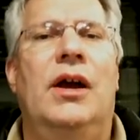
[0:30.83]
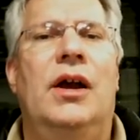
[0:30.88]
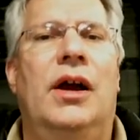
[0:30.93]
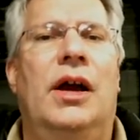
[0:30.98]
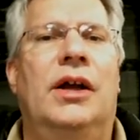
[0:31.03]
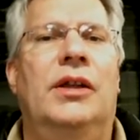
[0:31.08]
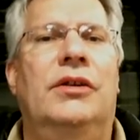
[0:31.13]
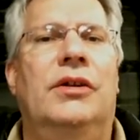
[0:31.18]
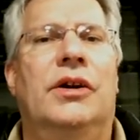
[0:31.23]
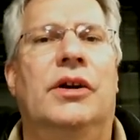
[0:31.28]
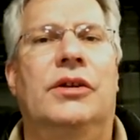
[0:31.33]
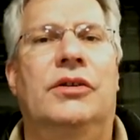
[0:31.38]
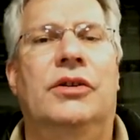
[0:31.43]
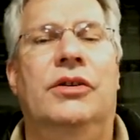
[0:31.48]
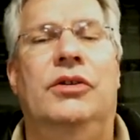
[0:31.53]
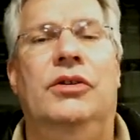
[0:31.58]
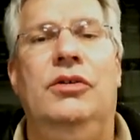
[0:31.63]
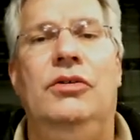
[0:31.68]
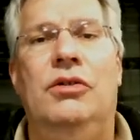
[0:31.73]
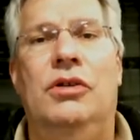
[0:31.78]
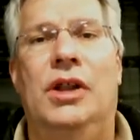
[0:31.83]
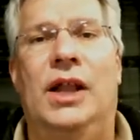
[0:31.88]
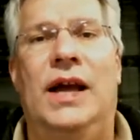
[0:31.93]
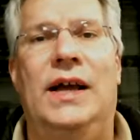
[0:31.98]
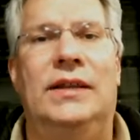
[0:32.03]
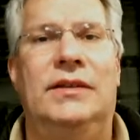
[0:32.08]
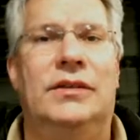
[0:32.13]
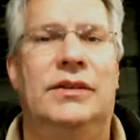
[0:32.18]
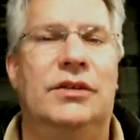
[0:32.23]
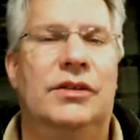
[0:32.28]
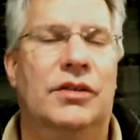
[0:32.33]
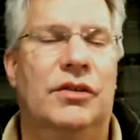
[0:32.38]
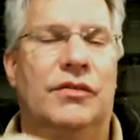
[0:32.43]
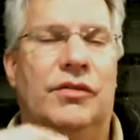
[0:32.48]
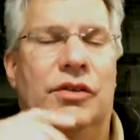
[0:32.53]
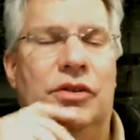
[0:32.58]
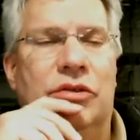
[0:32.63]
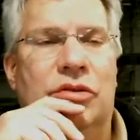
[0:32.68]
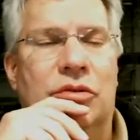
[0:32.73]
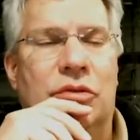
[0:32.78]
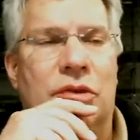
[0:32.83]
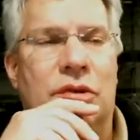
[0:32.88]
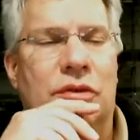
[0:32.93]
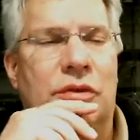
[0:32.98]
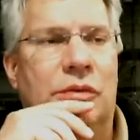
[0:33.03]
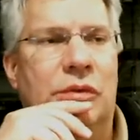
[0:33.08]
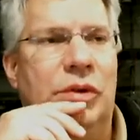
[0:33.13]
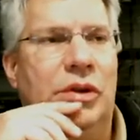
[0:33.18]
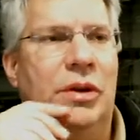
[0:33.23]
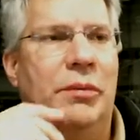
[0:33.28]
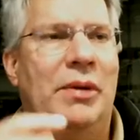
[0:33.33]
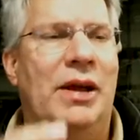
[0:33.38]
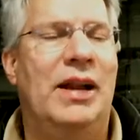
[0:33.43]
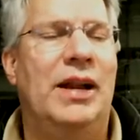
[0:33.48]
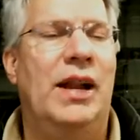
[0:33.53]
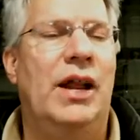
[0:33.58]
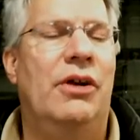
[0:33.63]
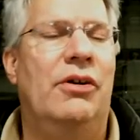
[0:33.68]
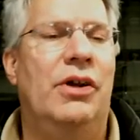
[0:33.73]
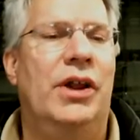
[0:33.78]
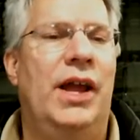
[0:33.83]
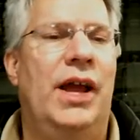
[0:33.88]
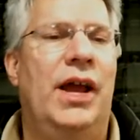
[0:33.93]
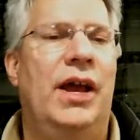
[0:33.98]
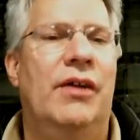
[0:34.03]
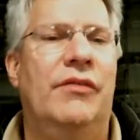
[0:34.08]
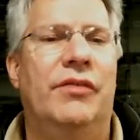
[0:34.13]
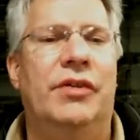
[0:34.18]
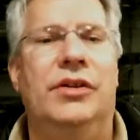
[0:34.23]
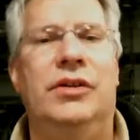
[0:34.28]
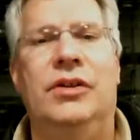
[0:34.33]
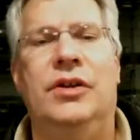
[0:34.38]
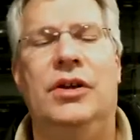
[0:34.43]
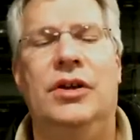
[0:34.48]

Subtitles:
I talked to two classes. The first one went about an hour and a half, and